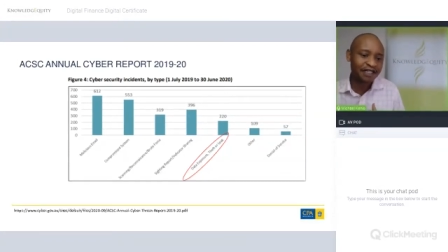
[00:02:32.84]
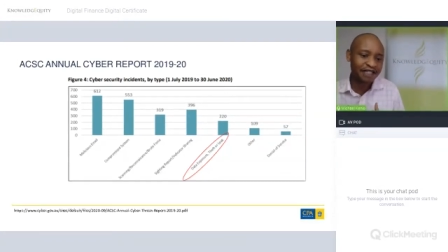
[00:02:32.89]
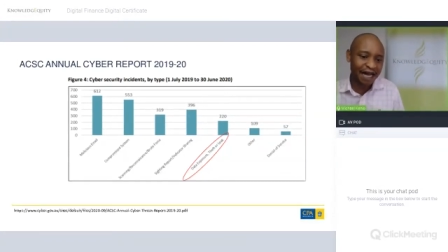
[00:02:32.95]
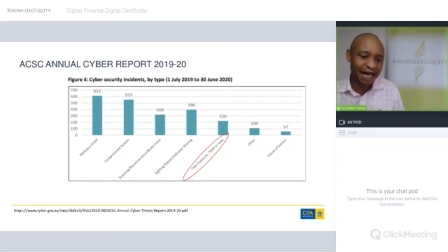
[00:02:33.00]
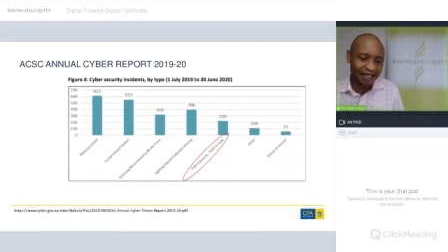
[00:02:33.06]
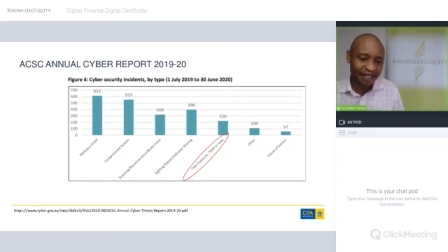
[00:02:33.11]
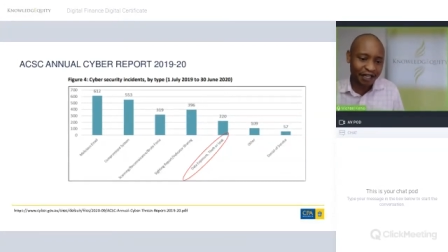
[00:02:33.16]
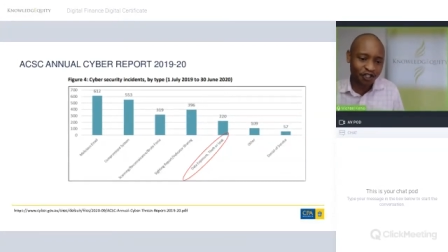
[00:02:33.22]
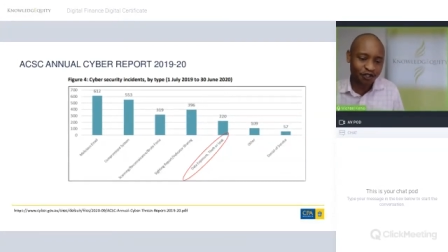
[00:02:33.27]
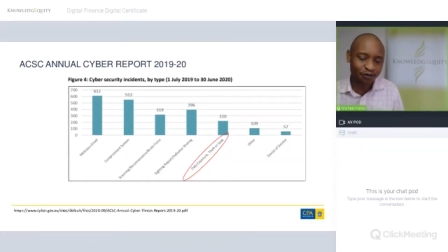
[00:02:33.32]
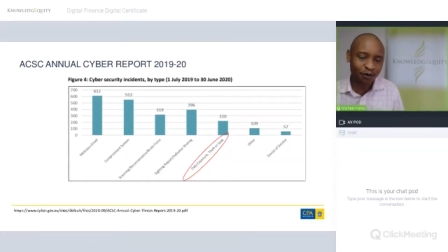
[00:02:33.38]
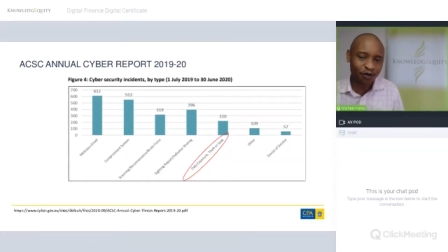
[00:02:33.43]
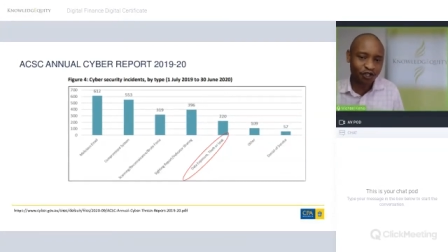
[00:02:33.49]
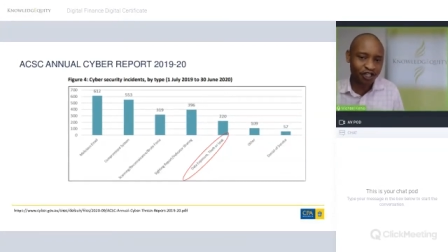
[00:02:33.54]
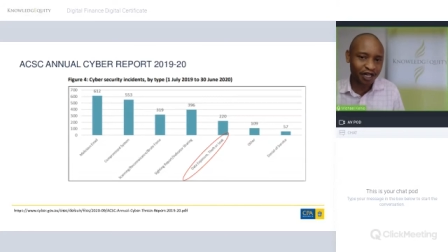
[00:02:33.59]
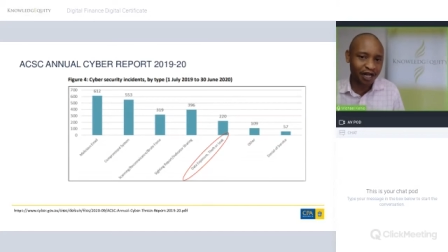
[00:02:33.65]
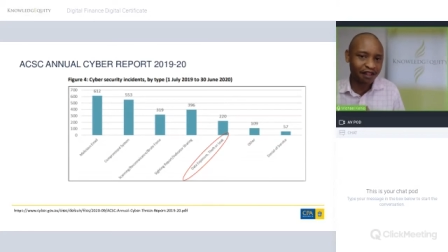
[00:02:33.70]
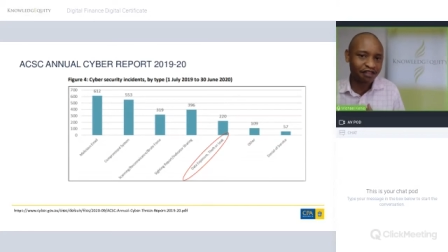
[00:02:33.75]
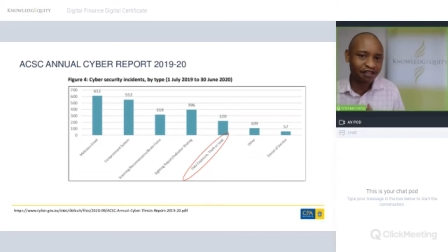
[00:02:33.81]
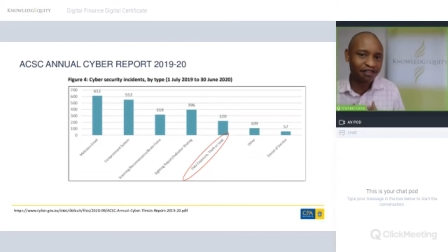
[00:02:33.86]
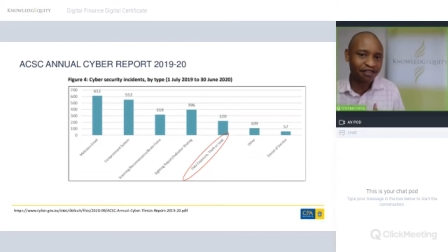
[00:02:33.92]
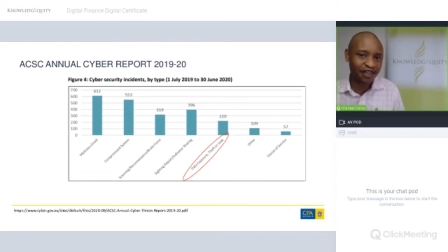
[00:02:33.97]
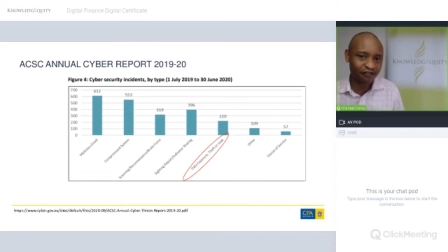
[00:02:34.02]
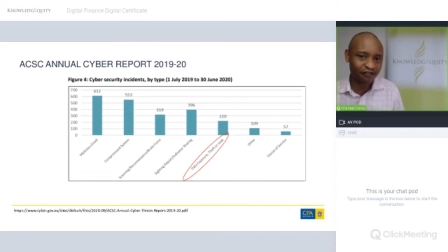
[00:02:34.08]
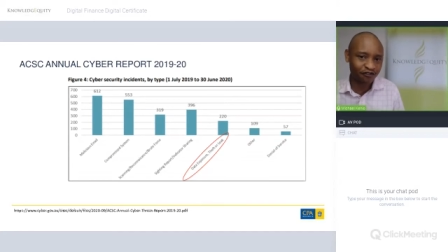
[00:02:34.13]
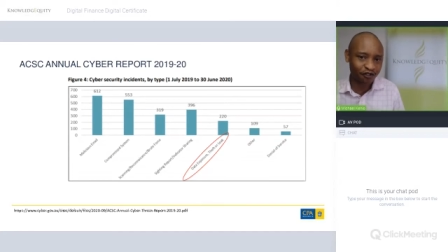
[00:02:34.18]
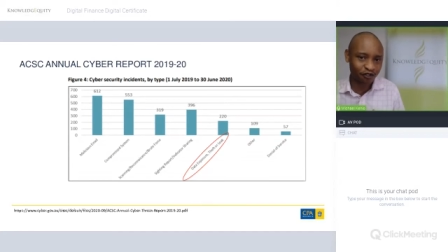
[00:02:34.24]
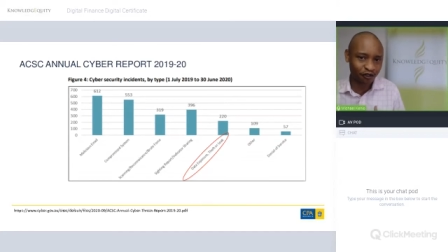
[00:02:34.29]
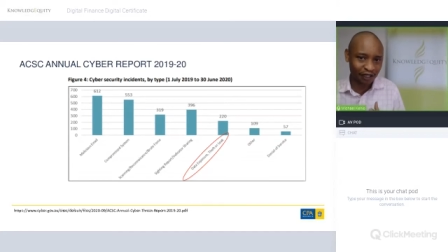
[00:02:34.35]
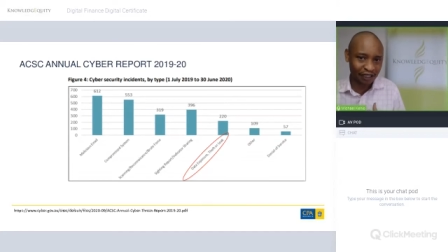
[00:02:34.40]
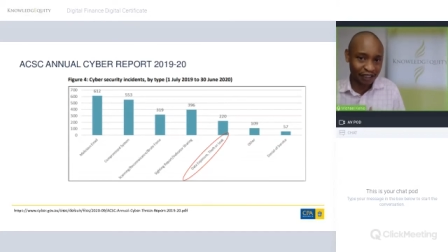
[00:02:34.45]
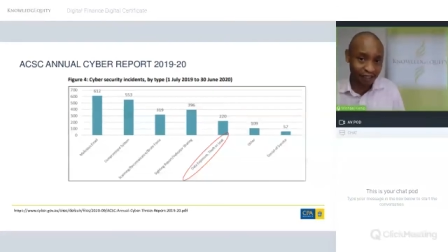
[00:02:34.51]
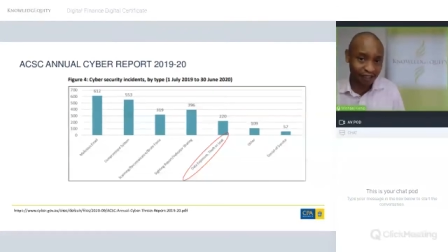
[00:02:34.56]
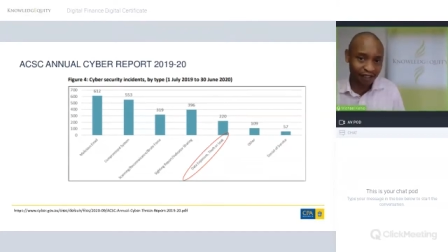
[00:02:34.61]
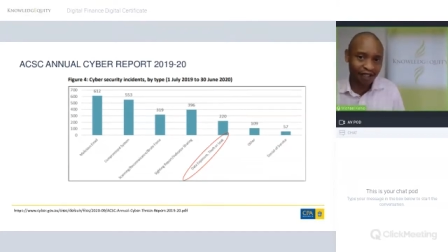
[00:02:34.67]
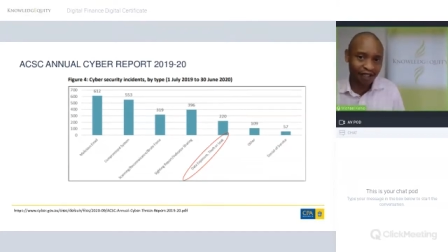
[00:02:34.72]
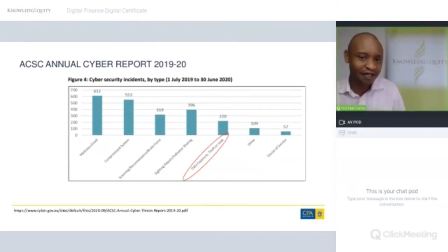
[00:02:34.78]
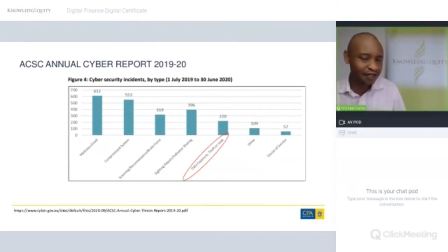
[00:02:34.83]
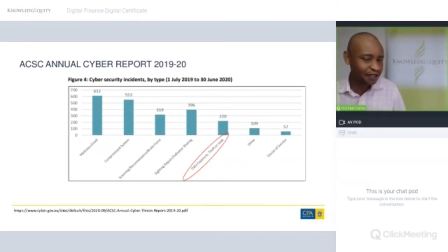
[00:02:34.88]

data exposure, theft, or leak,